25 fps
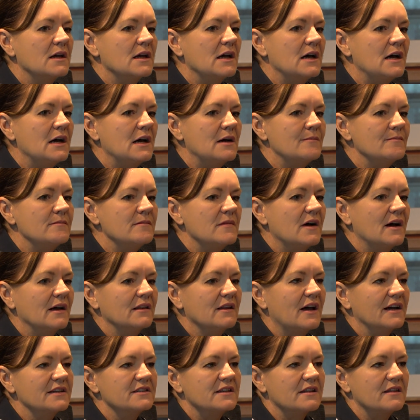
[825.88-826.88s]

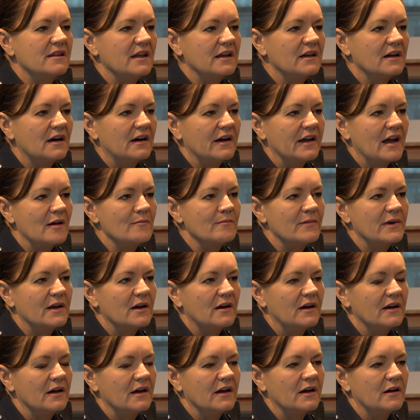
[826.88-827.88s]
I'd like to think I am, but
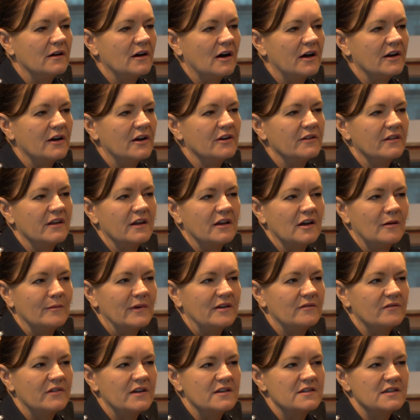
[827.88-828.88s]
I don't think I'm
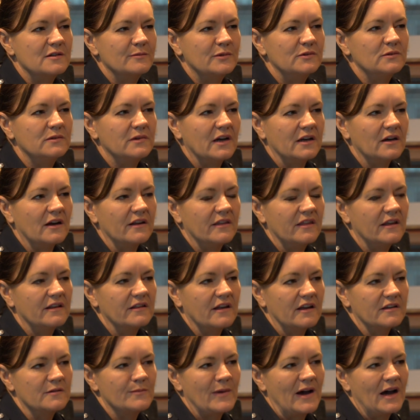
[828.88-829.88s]
invincible, and I
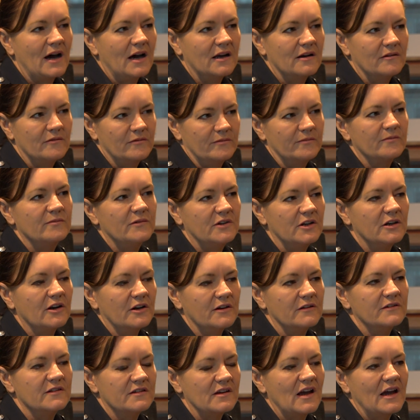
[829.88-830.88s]
think that's part of,
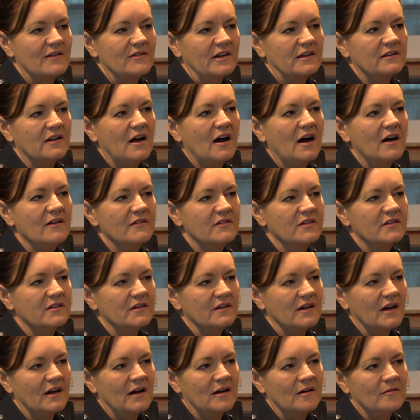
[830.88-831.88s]
saving lives.
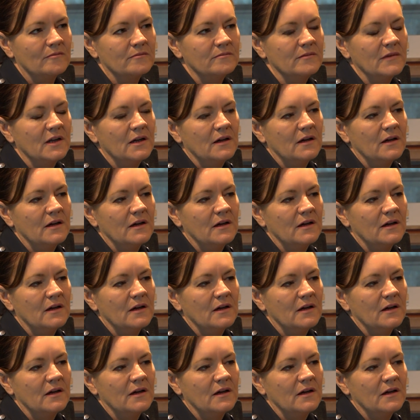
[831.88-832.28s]
I